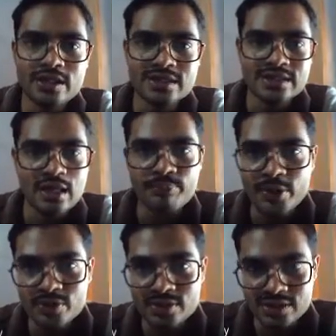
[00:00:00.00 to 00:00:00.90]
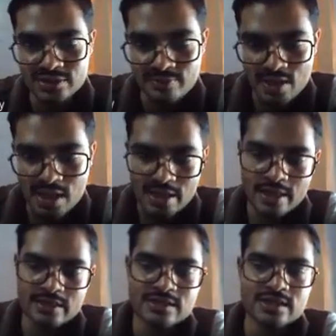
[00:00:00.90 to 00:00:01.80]
does? It computes.
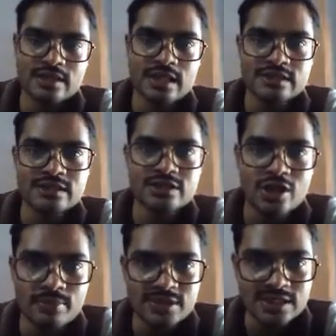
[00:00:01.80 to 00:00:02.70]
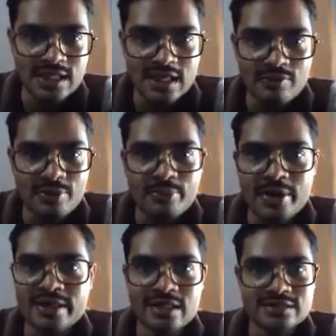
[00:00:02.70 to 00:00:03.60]
It does the job just like our
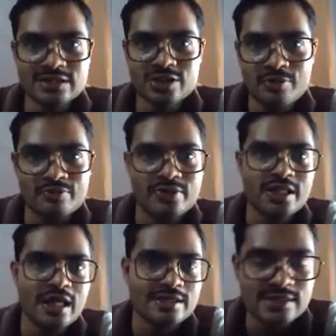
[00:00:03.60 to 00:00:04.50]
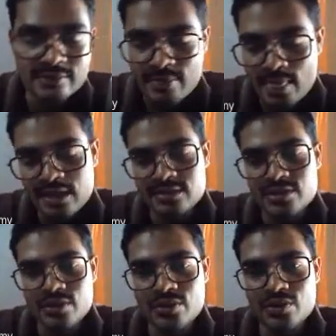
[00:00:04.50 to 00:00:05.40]
brain does the job with us.
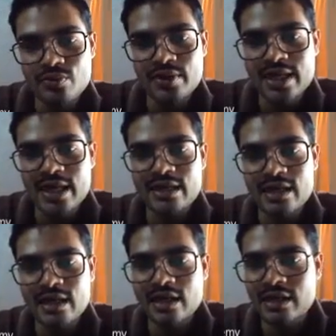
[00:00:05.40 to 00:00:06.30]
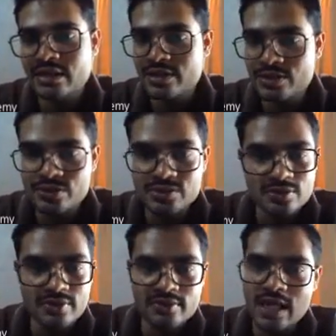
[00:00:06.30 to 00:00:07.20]
So we can uh,
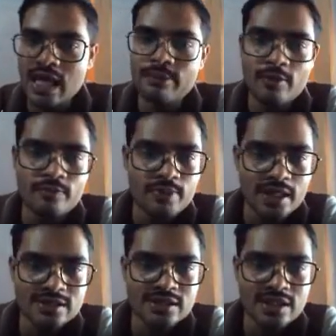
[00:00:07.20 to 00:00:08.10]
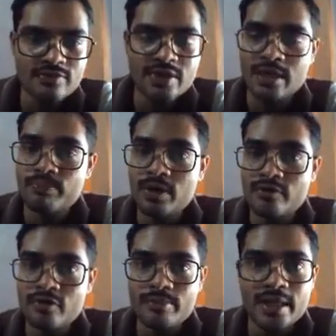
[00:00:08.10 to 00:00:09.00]
use with the help of PLC, we can
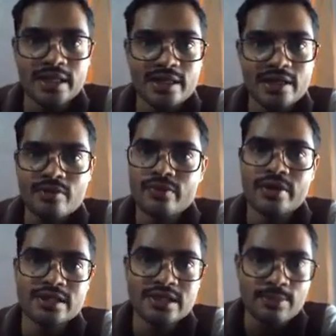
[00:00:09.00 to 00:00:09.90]
perform many various